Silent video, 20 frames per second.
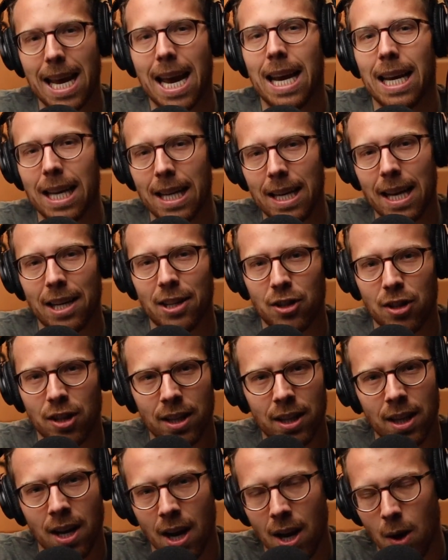and
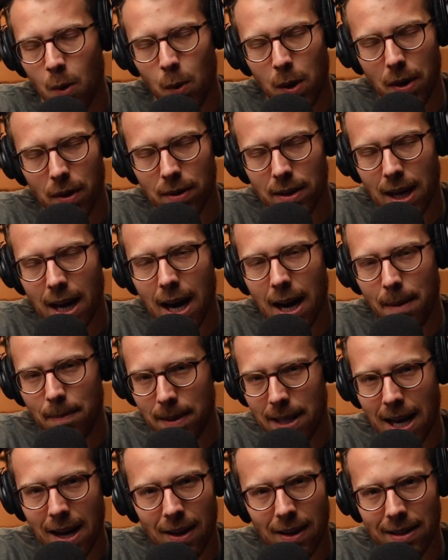connection with their time,
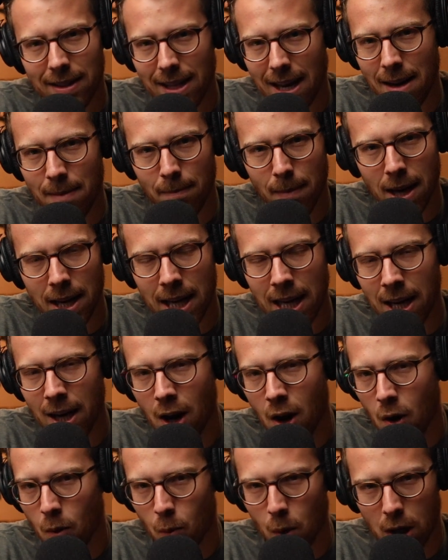talents, and money,
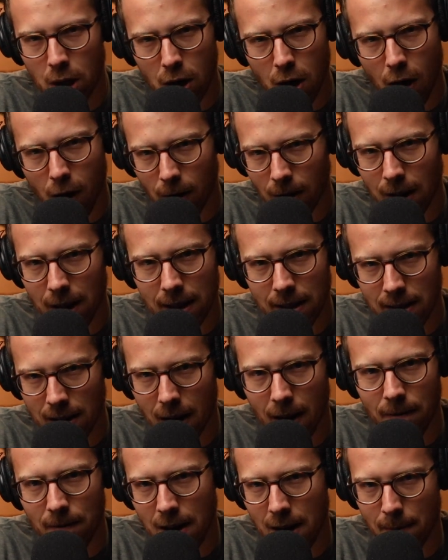regardless
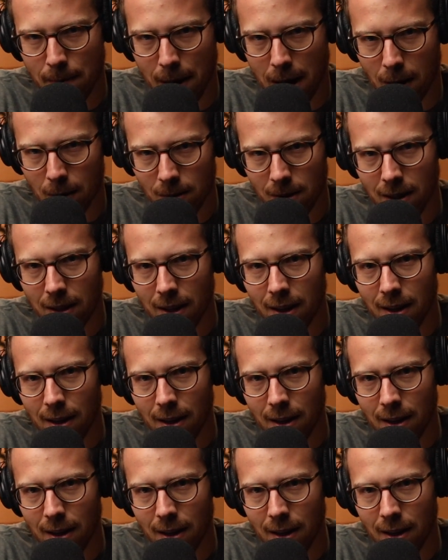of the amount.